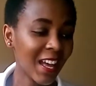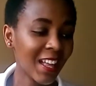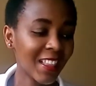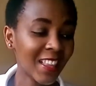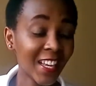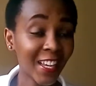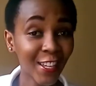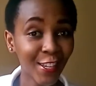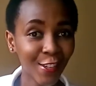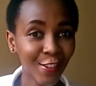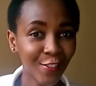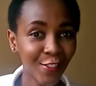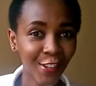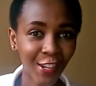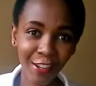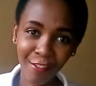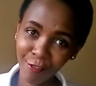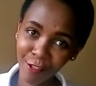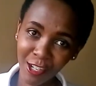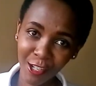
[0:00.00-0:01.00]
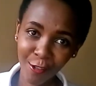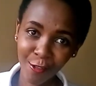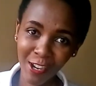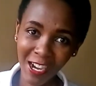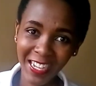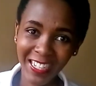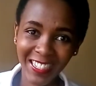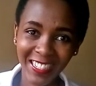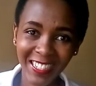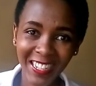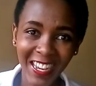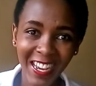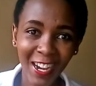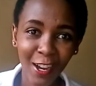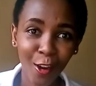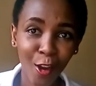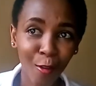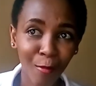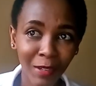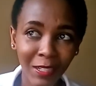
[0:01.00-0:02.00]
Thank you for everyone who has
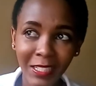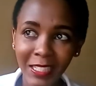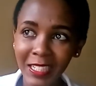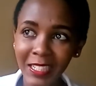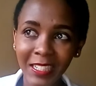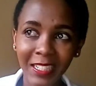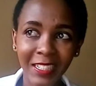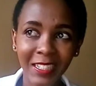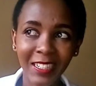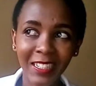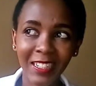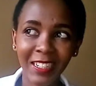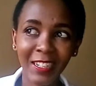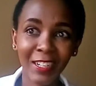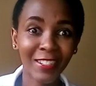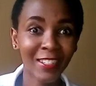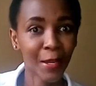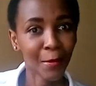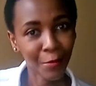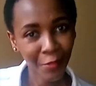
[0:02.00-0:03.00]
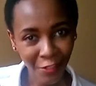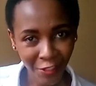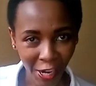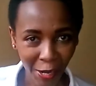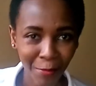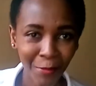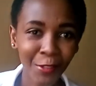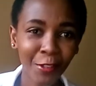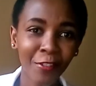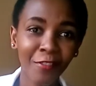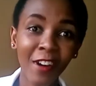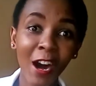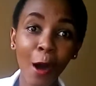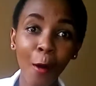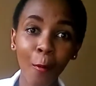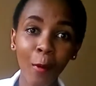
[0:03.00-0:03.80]
commented and subscribed so far.